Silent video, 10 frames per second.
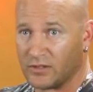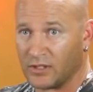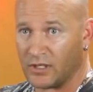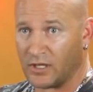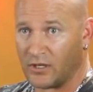
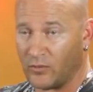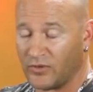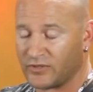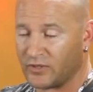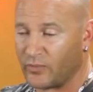And
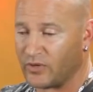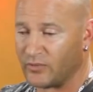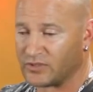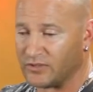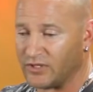one thing pretty
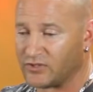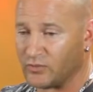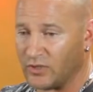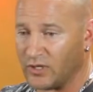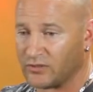much led
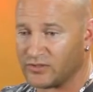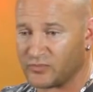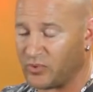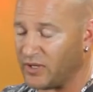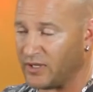to another,
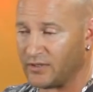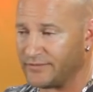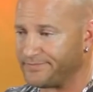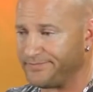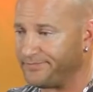just
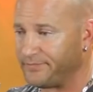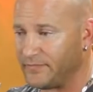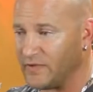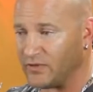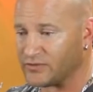playing,
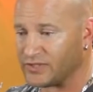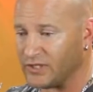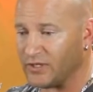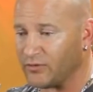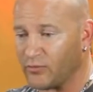you know,
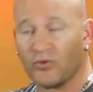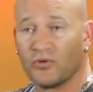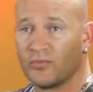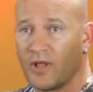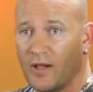sitting in a
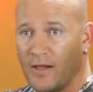room,